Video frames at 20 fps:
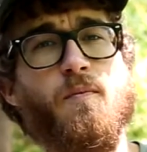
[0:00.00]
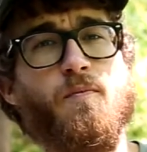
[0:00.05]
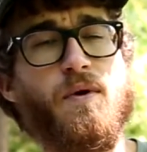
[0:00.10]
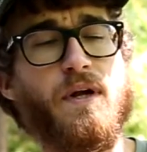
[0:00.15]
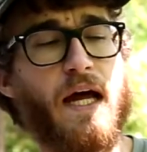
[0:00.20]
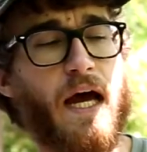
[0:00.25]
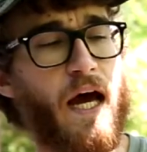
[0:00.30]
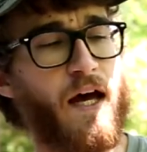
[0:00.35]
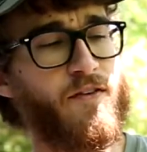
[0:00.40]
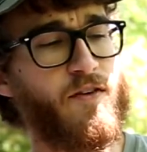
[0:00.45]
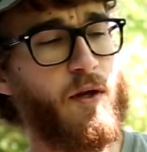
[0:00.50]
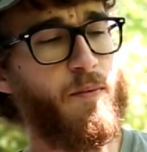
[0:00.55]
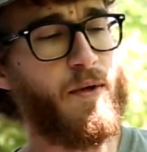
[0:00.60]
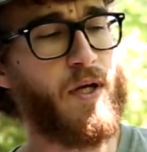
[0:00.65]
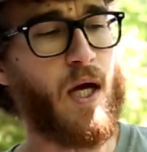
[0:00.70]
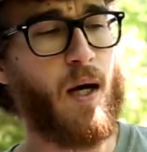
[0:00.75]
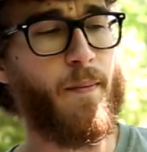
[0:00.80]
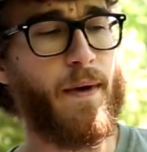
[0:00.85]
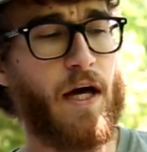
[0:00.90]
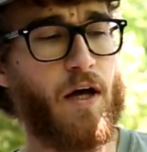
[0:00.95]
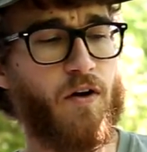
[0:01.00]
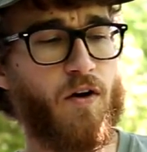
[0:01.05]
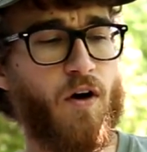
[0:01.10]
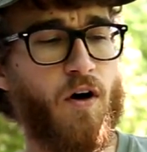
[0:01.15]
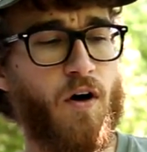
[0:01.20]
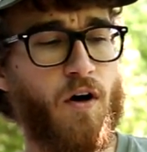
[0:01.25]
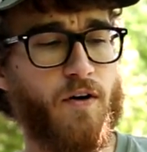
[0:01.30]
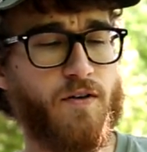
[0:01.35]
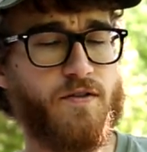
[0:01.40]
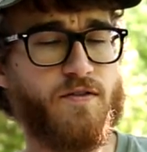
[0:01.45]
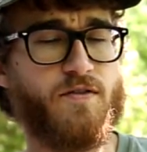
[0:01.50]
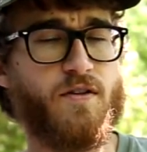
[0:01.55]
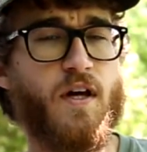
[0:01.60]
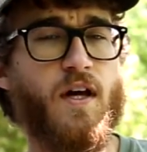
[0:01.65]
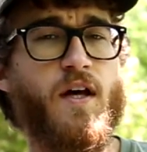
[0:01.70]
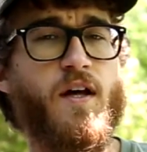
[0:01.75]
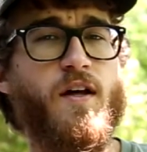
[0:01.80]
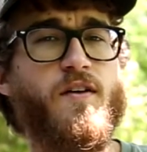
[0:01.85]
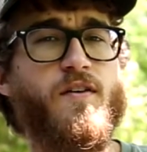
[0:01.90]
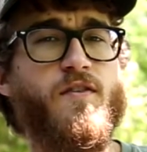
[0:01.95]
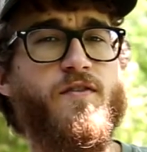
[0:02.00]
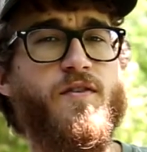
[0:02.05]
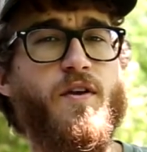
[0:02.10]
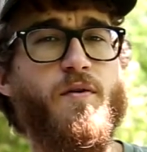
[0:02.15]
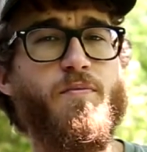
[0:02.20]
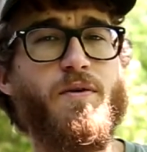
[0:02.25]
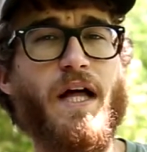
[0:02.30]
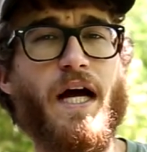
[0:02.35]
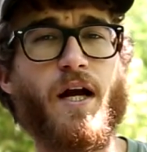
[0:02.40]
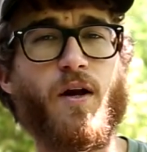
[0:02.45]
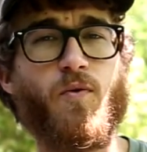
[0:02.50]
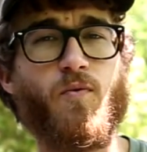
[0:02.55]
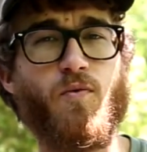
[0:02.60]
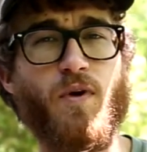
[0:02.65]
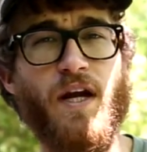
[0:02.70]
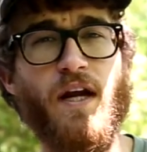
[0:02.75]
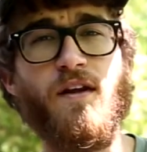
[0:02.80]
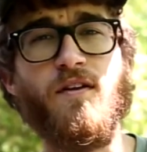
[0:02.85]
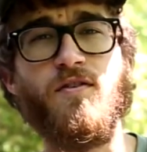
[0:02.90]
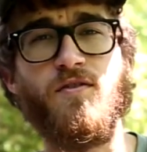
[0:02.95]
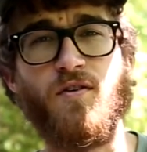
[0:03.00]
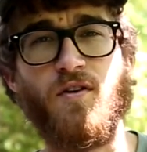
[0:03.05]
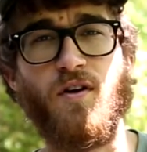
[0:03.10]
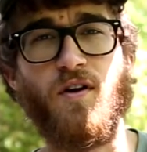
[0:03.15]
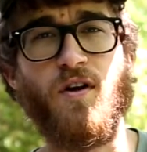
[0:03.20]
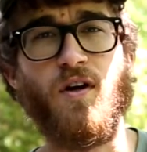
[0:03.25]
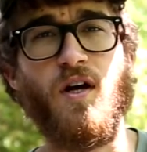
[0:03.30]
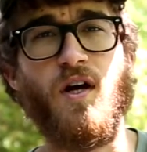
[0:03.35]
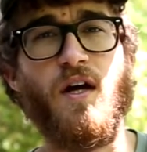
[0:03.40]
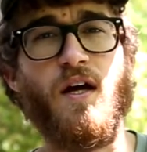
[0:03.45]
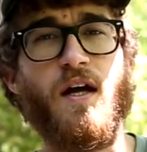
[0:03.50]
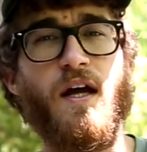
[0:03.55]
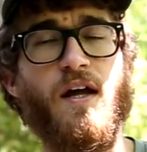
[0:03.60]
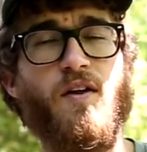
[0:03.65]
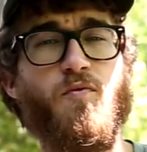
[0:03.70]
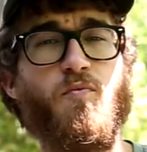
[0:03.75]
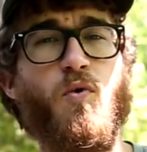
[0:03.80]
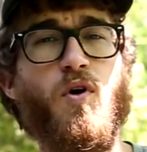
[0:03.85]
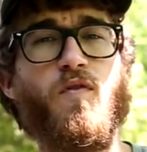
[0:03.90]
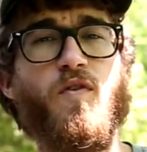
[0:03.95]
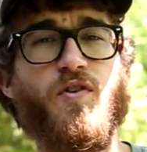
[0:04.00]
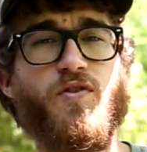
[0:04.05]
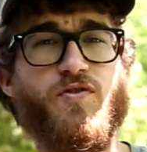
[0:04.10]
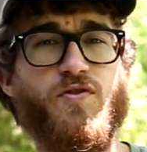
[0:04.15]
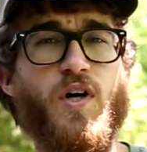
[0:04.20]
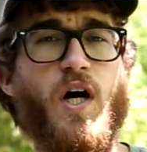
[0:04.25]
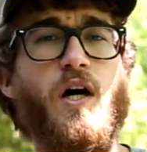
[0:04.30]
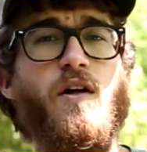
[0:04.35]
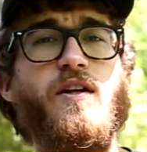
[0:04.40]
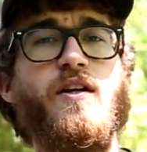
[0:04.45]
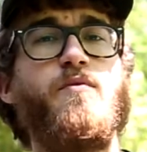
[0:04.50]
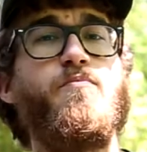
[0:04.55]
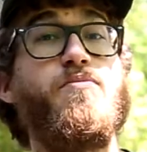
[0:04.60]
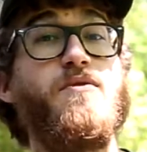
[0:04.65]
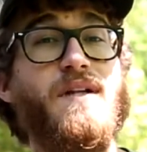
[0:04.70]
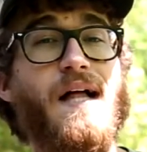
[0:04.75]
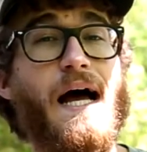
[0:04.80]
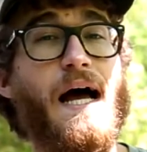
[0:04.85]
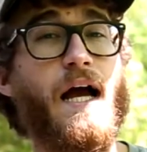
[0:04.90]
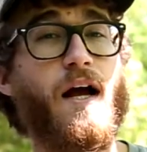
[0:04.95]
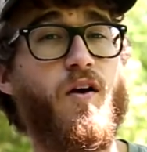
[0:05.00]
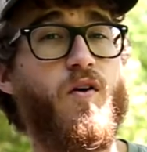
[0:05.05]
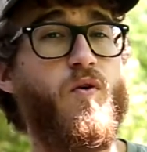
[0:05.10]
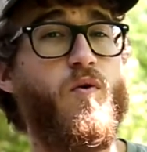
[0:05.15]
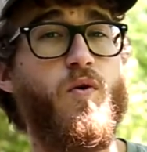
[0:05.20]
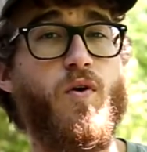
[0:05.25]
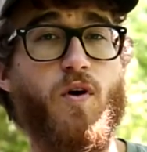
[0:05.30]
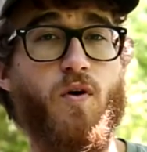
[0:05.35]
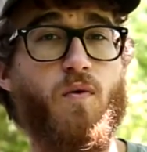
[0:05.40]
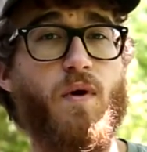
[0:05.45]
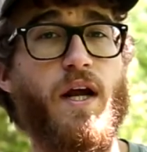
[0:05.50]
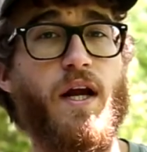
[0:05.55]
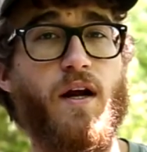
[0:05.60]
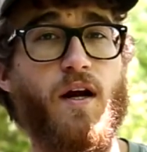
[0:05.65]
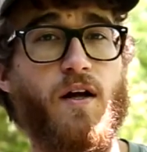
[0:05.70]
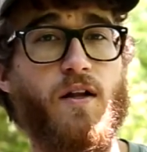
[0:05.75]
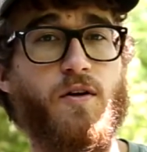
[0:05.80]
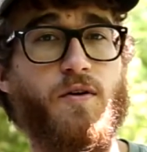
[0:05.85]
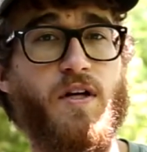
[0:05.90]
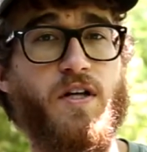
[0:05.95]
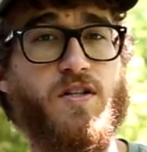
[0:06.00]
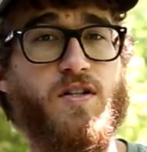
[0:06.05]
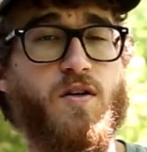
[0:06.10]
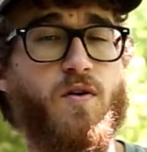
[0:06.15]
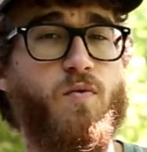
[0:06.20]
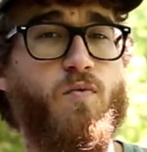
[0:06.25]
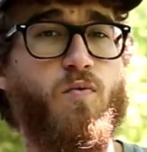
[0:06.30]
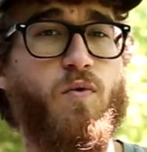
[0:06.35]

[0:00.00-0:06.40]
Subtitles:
but as they become adults, the black racer is more of a solid black or gray coloration.